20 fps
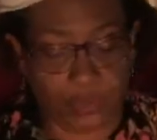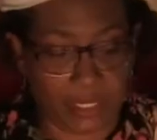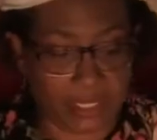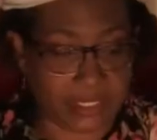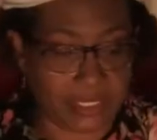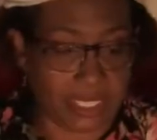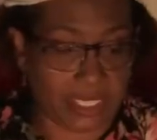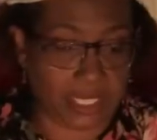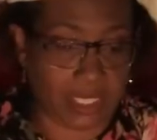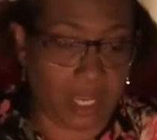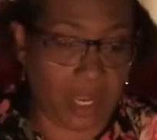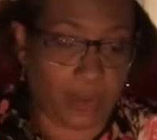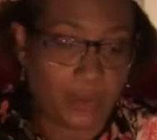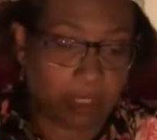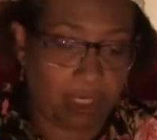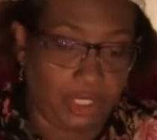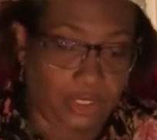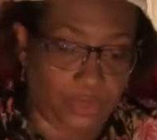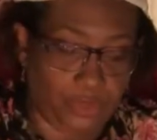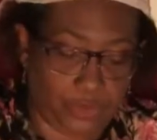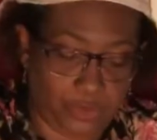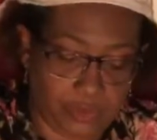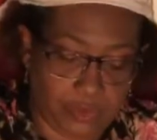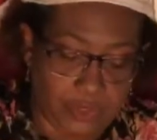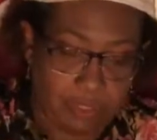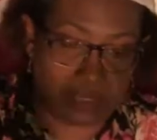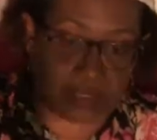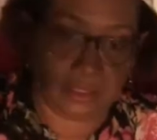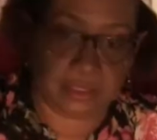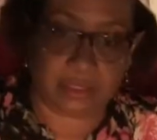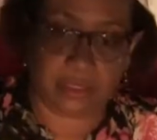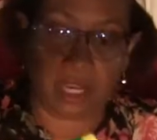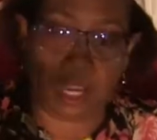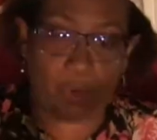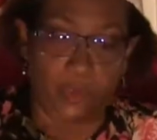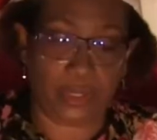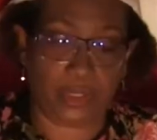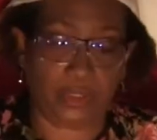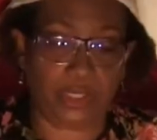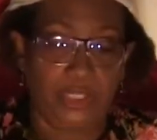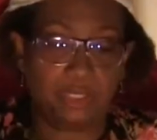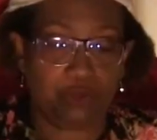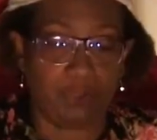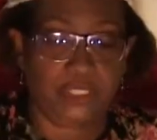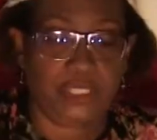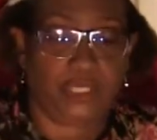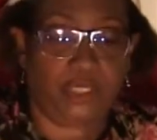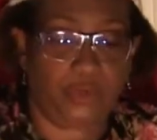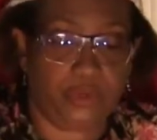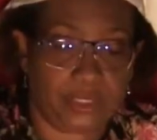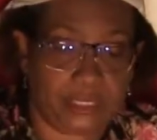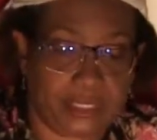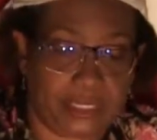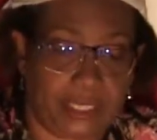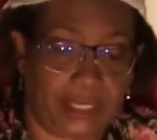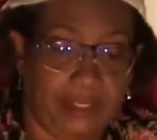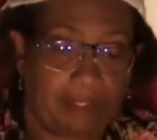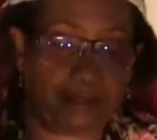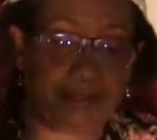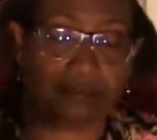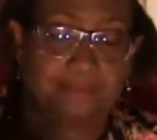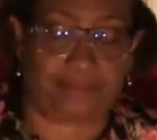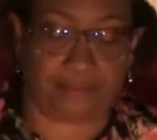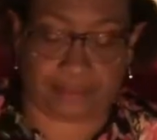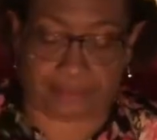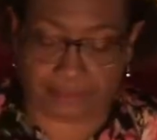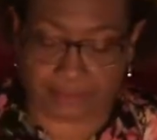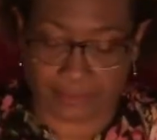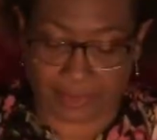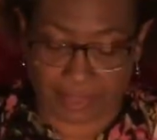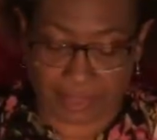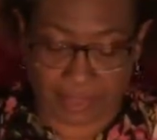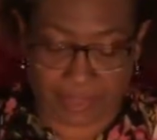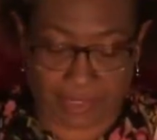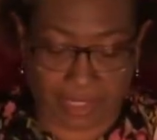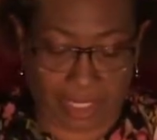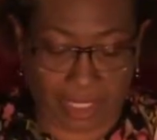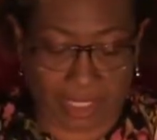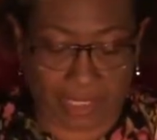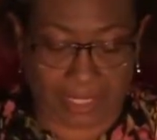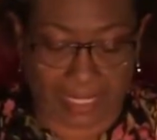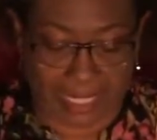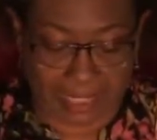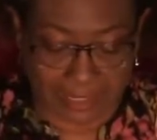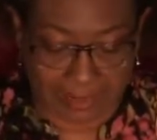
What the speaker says: So we are taking our glue. Now we're going to use the glue stick. It's a